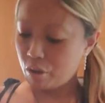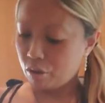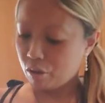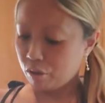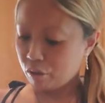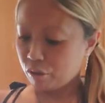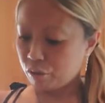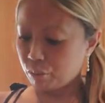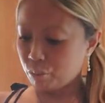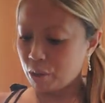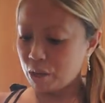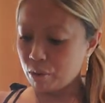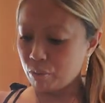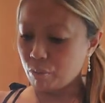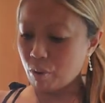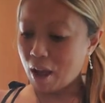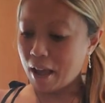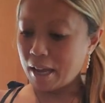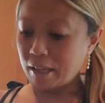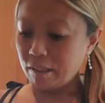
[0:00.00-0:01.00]
sweet
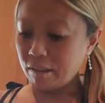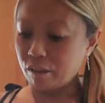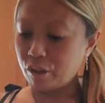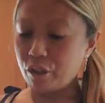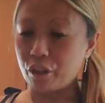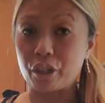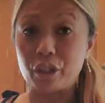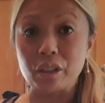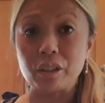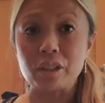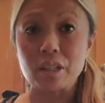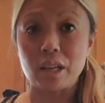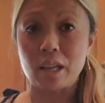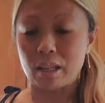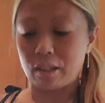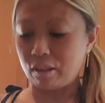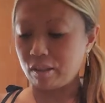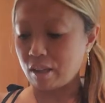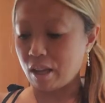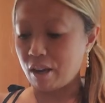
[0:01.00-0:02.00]
rice cooked
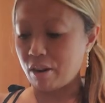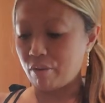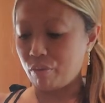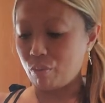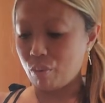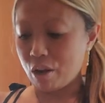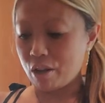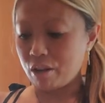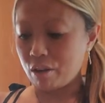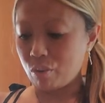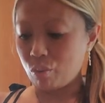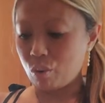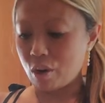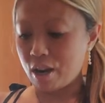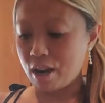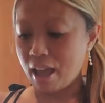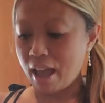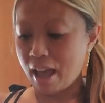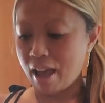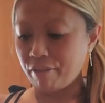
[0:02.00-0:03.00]
instead of 1
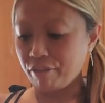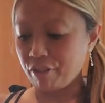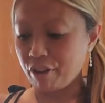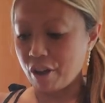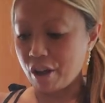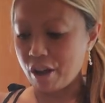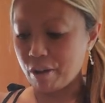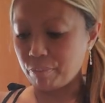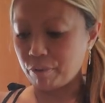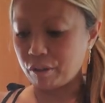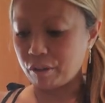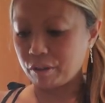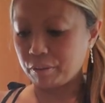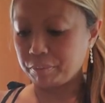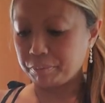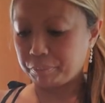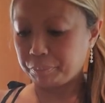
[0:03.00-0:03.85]
1/2 cups,